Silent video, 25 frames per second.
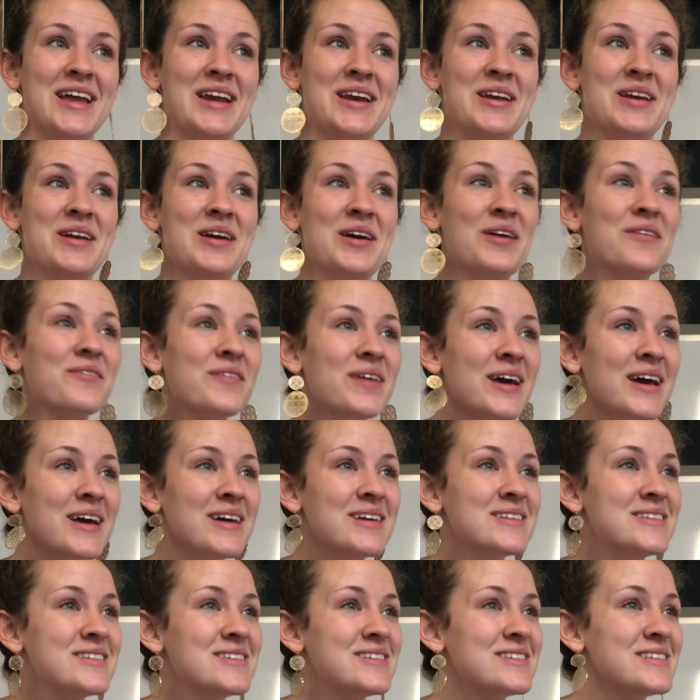
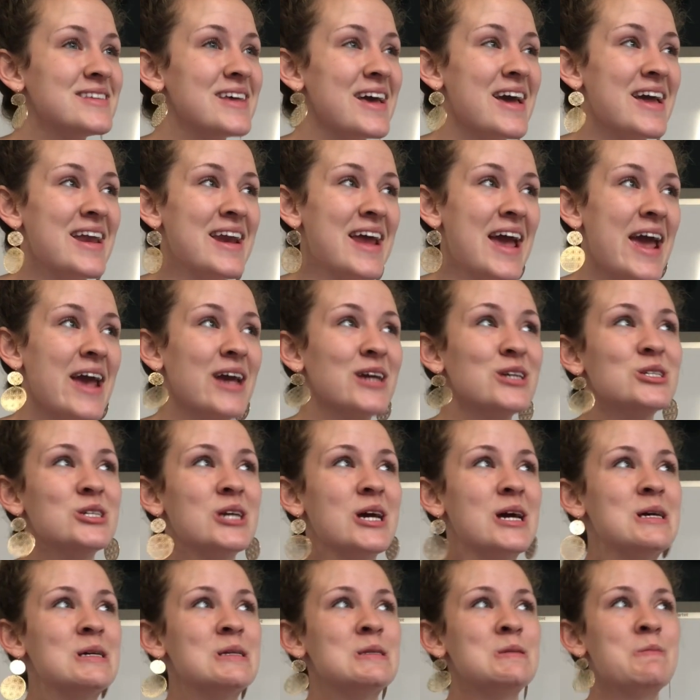nervous and
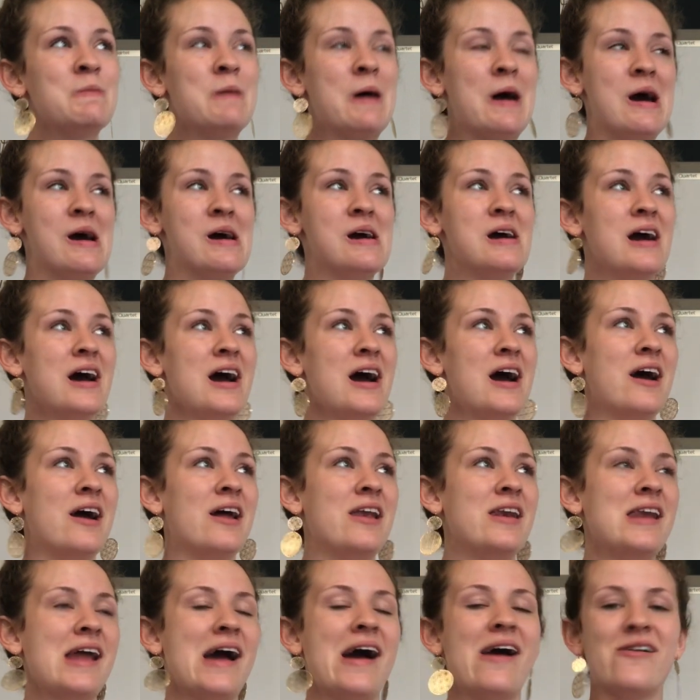anxious, but
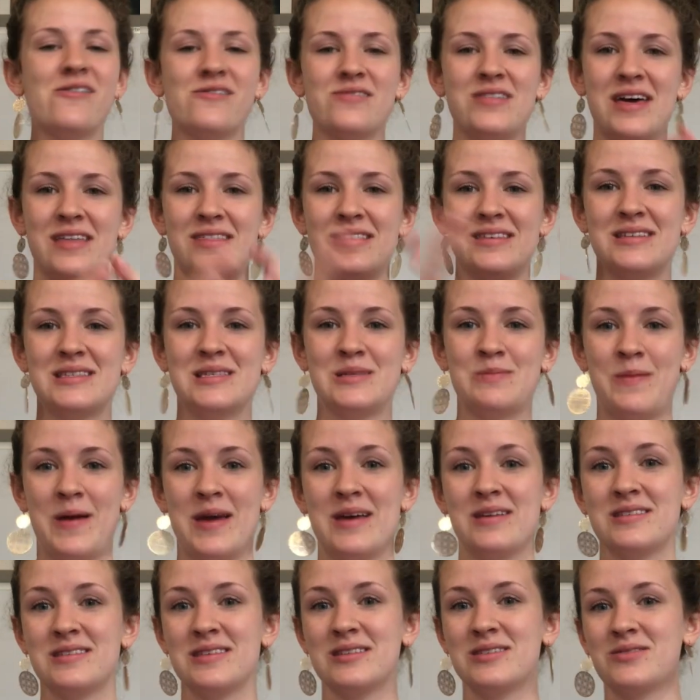now that this
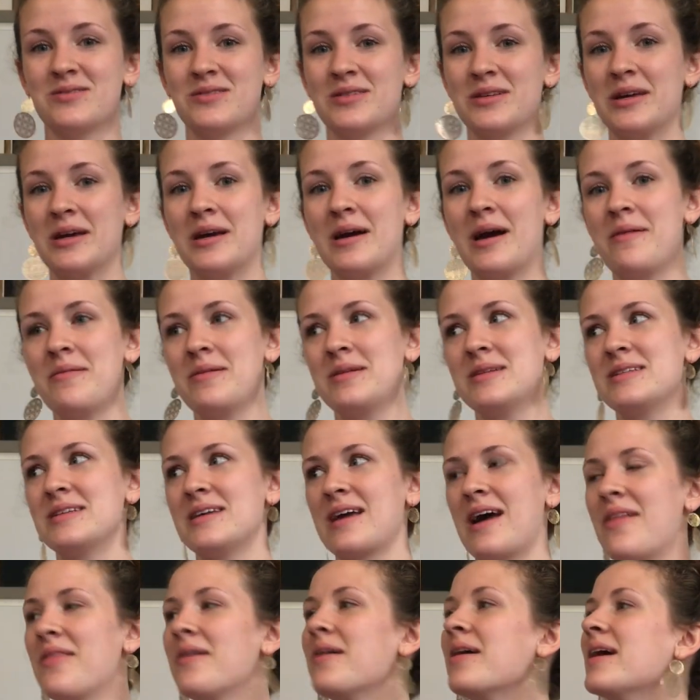space is really coming
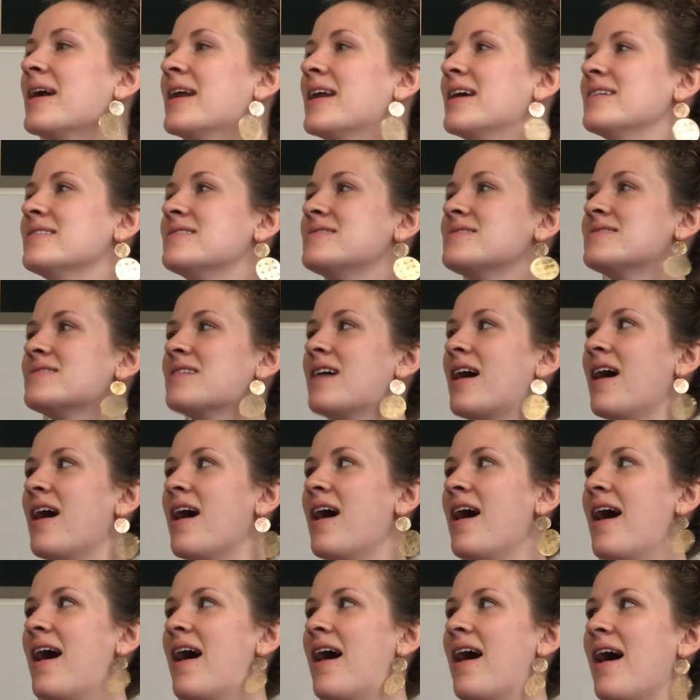together and it's
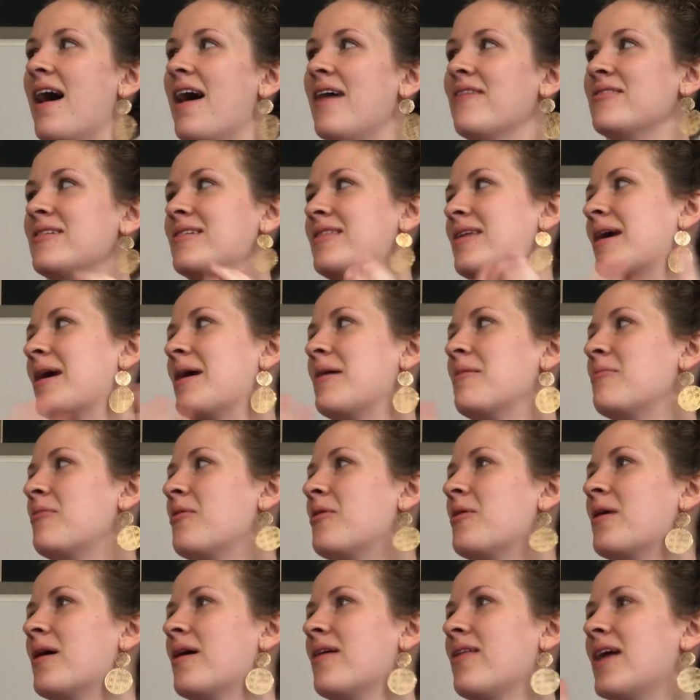everything and
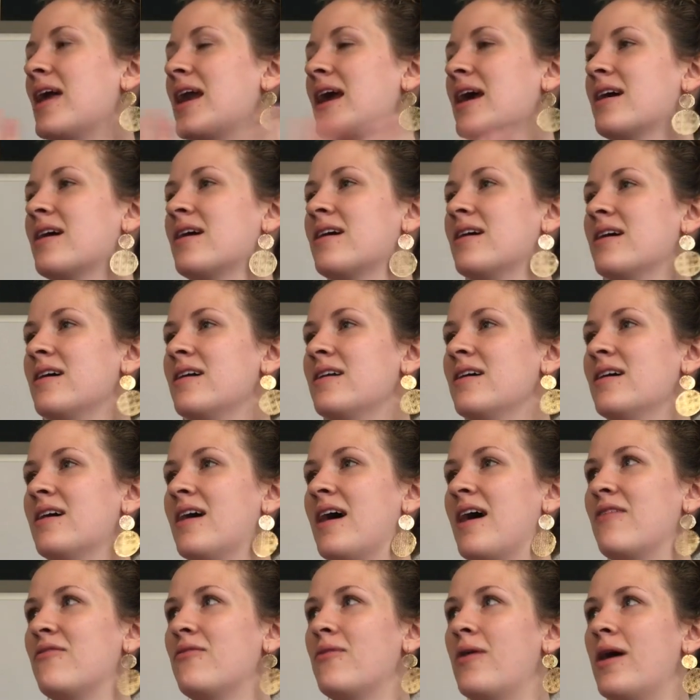more that I could
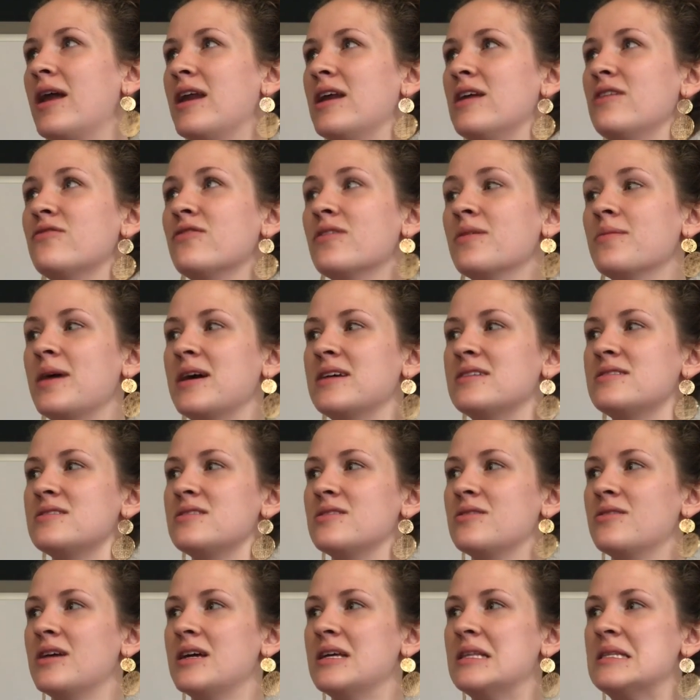have wanted for my
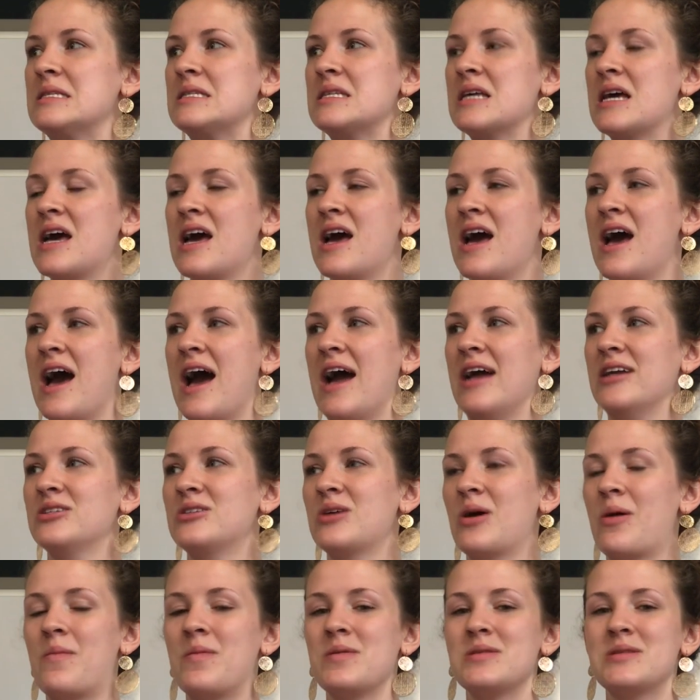students, I
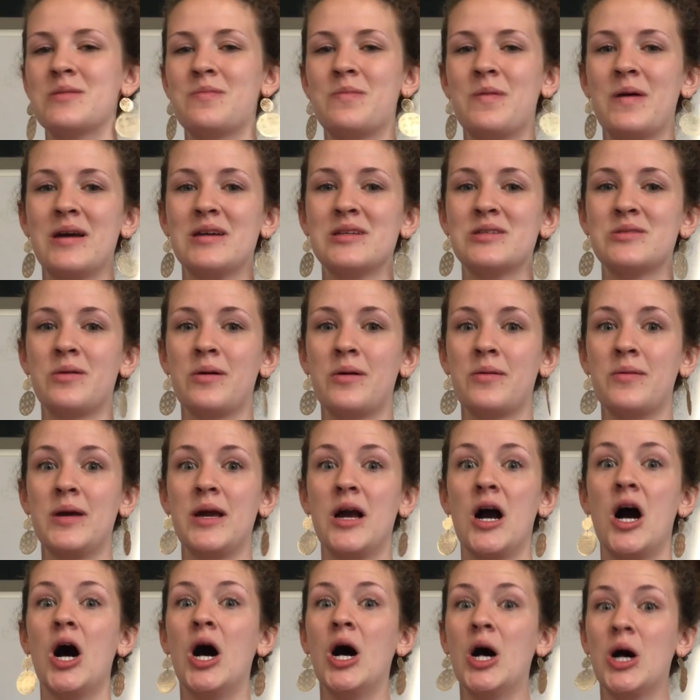just hope it's a place where
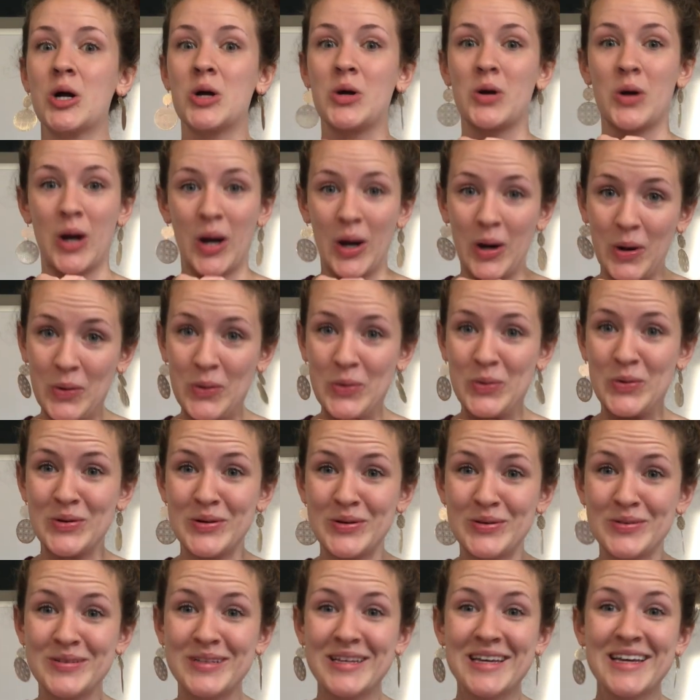we all grow
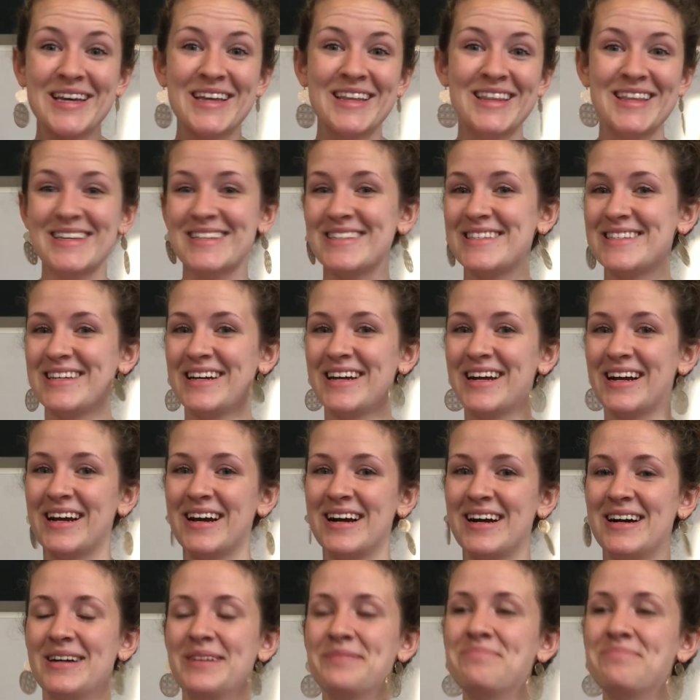this year.